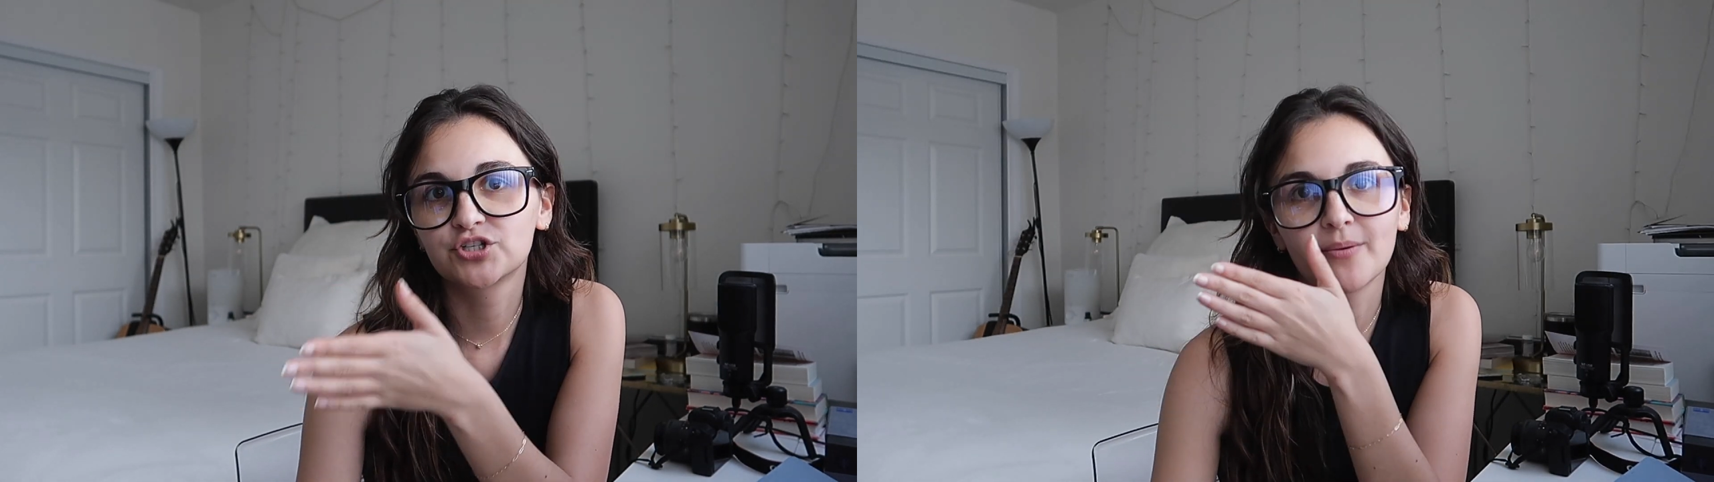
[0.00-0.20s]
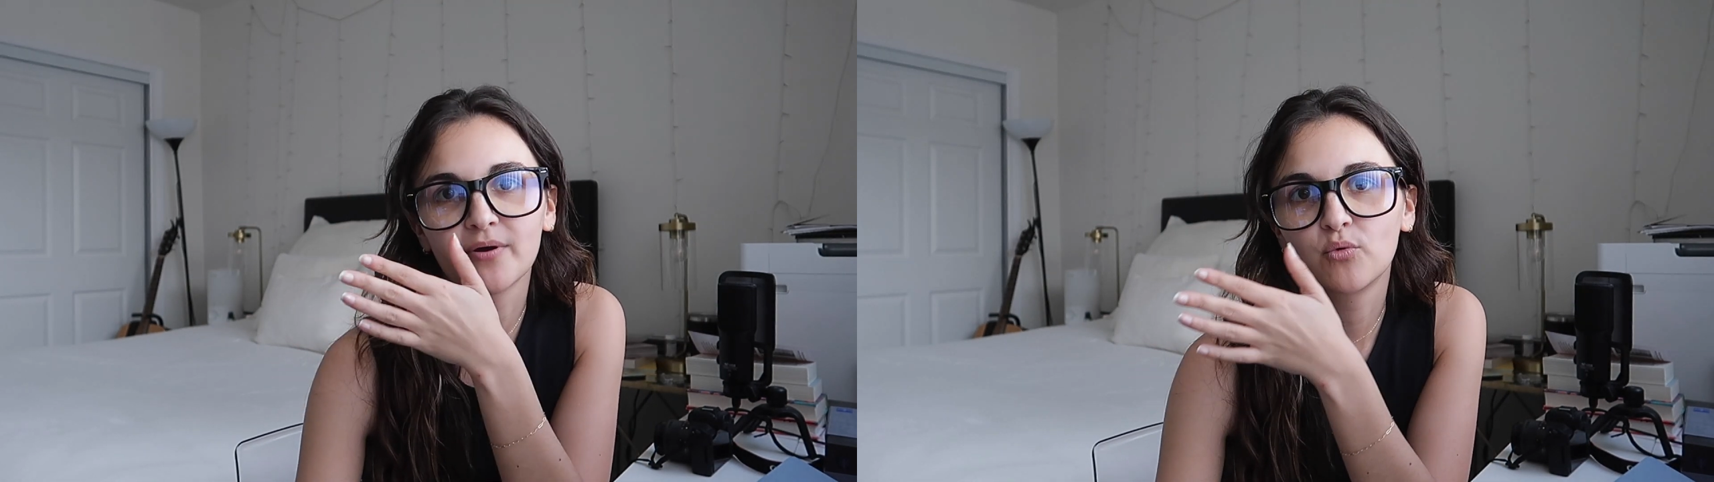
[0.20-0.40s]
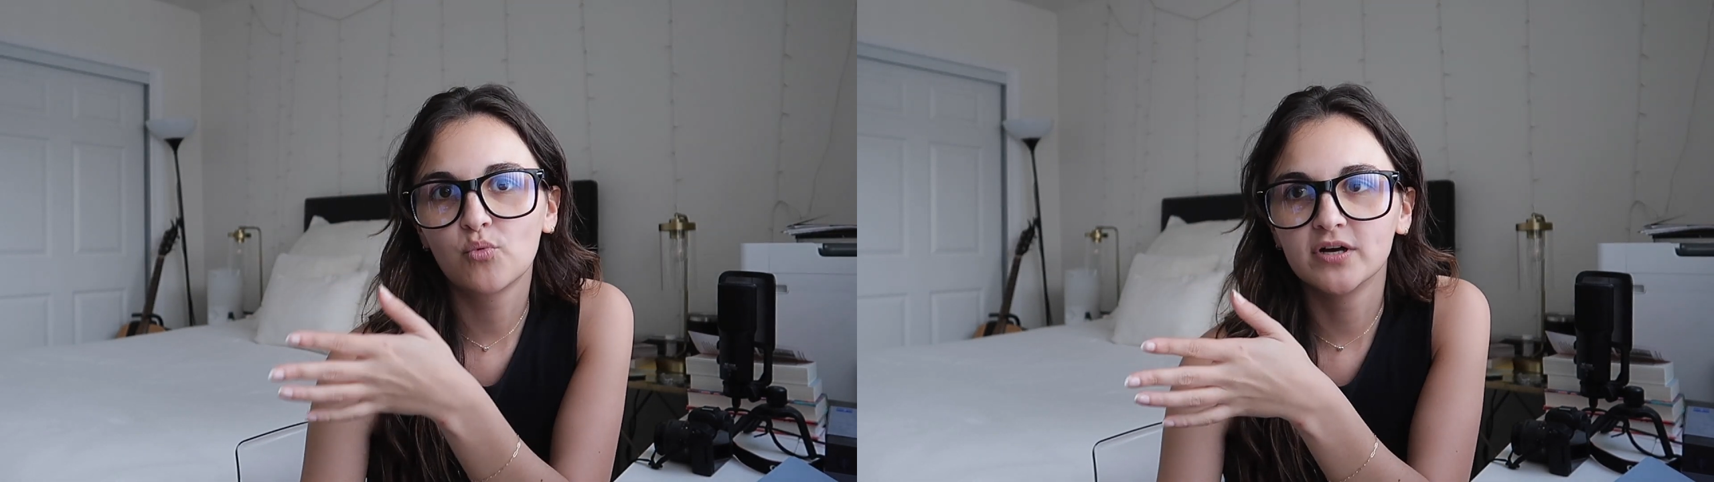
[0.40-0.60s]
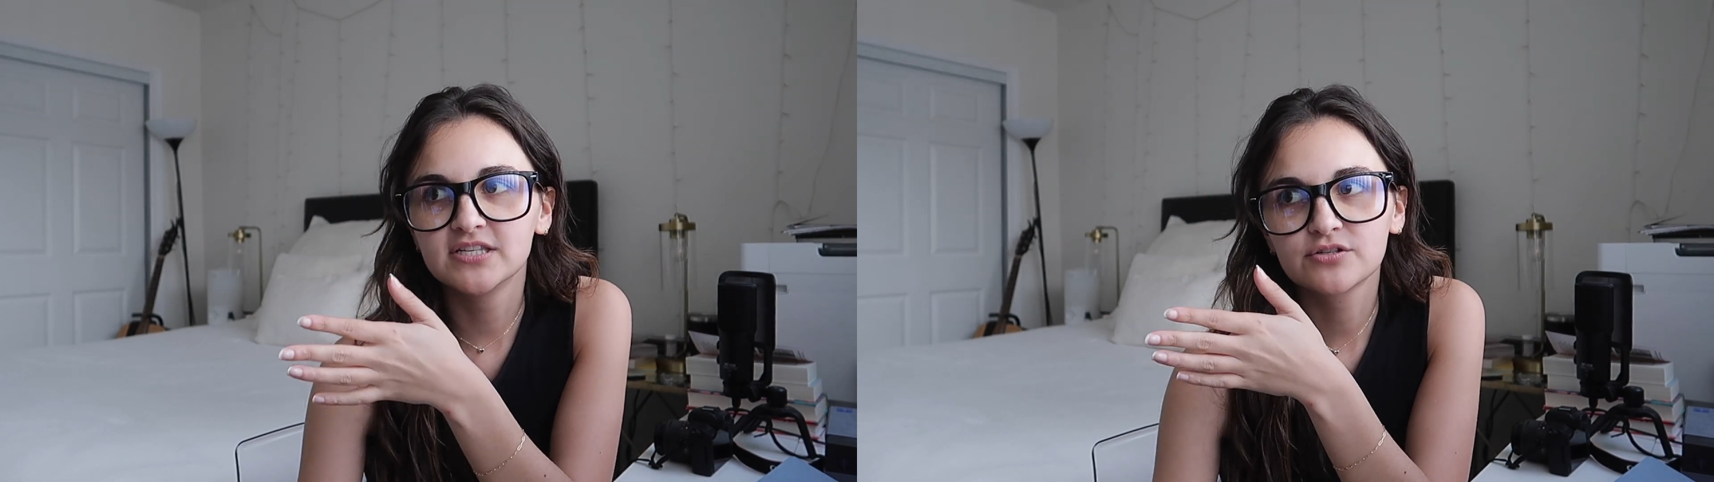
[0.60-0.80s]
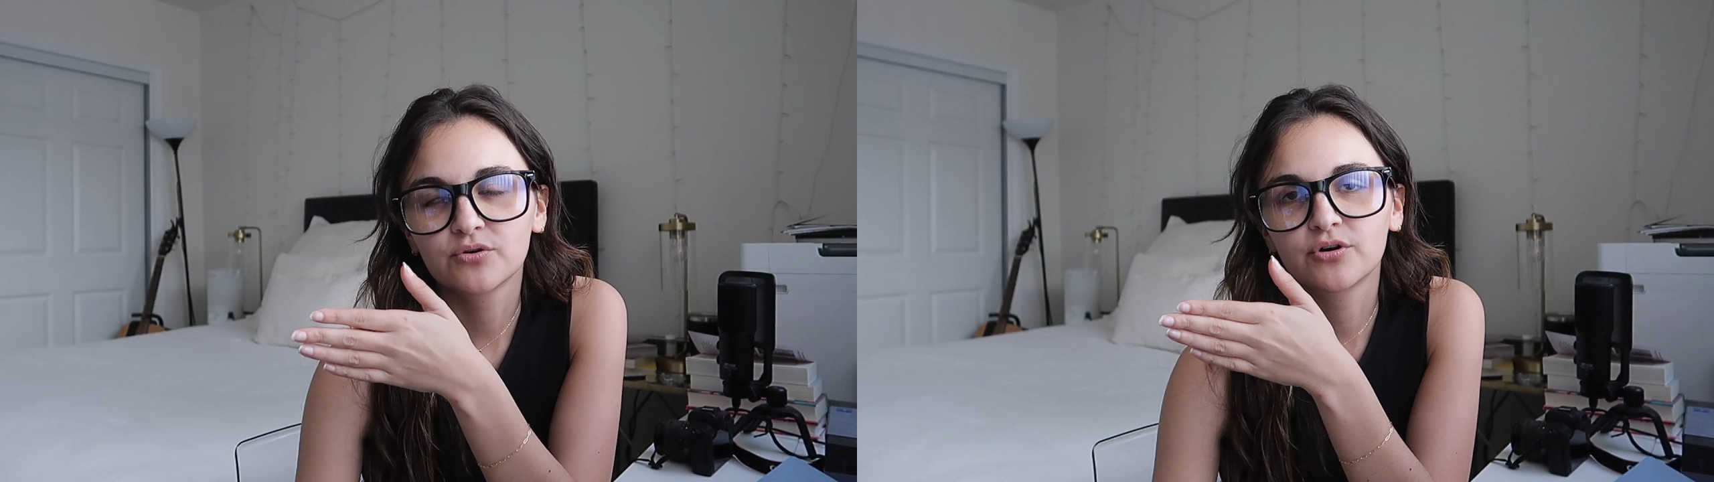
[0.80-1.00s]
shop at one
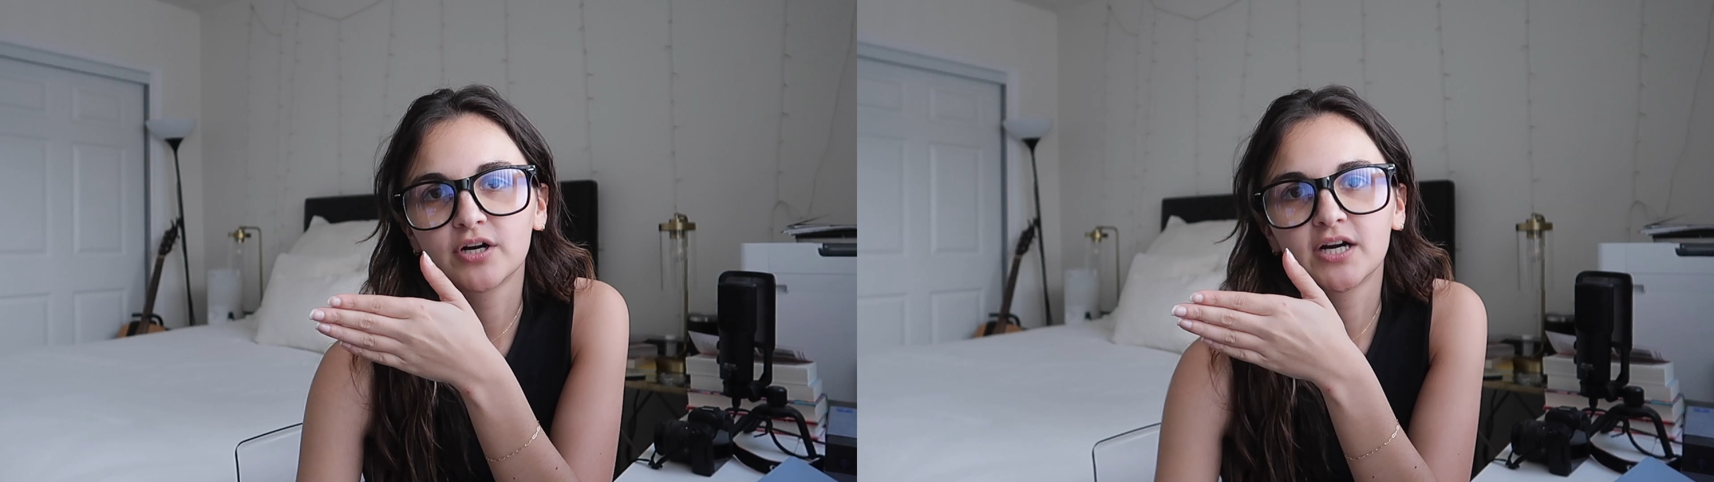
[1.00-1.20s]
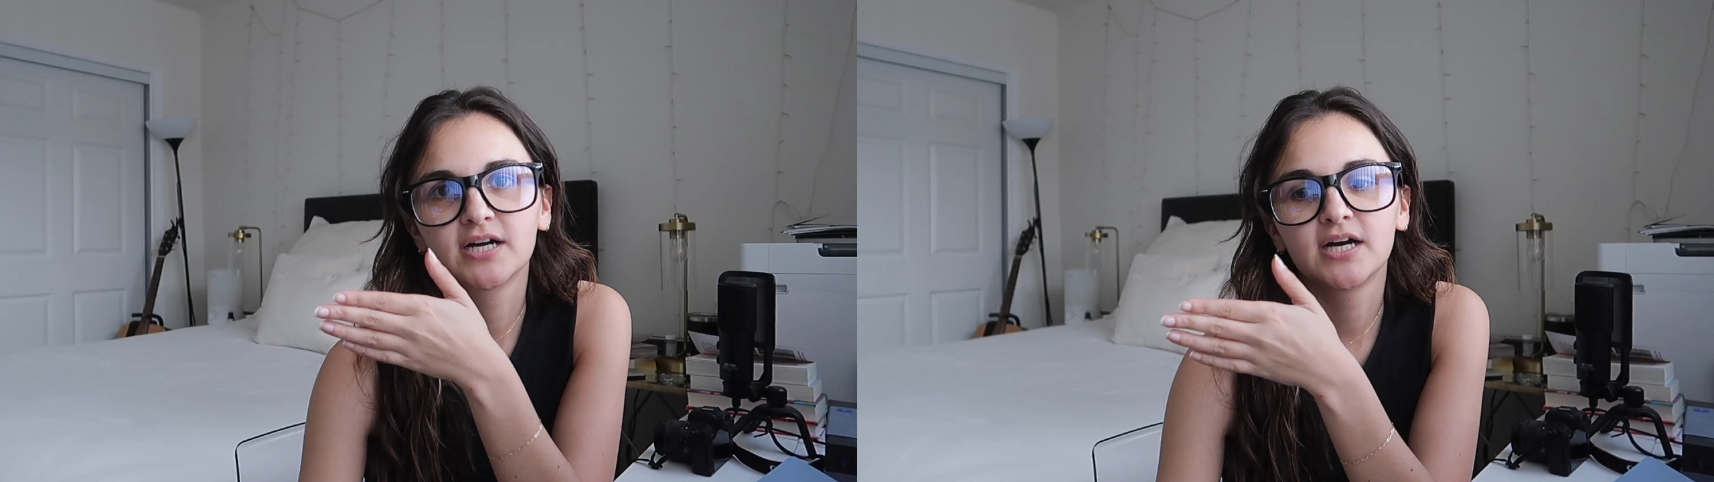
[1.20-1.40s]
store,